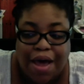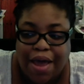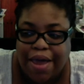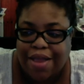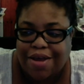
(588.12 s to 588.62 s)

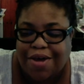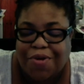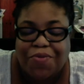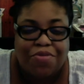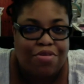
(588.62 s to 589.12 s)
I gotta
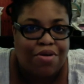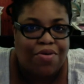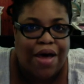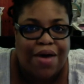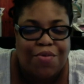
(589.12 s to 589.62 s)
go.
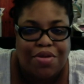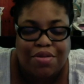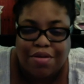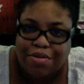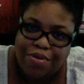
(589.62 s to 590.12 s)
So I will
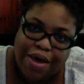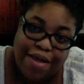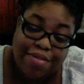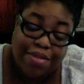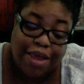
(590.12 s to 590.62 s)
talk to you
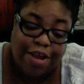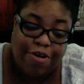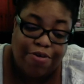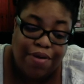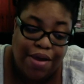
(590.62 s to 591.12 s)
guys
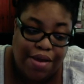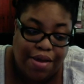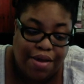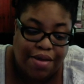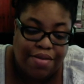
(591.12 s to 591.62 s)
later,
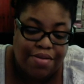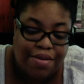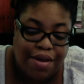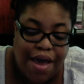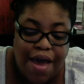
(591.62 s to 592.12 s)
and
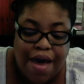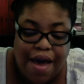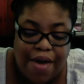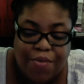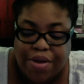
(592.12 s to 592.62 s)

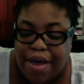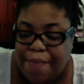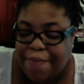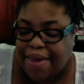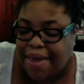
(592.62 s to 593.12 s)
I will
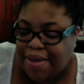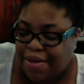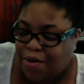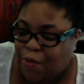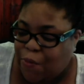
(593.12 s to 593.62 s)
come back
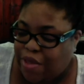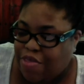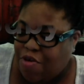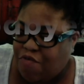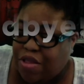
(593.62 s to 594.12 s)
with
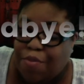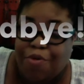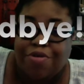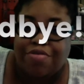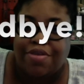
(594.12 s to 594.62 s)
hopefully
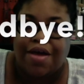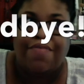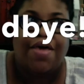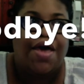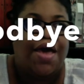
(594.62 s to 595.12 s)
more
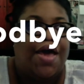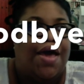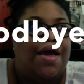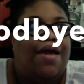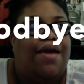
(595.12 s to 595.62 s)
stuff
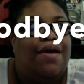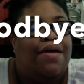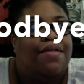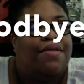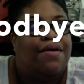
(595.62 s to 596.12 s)

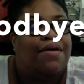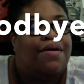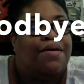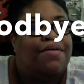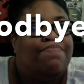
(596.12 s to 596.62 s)
and
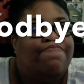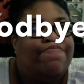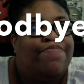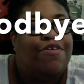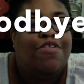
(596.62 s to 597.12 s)

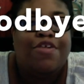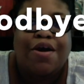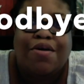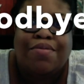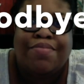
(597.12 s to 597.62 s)
to share.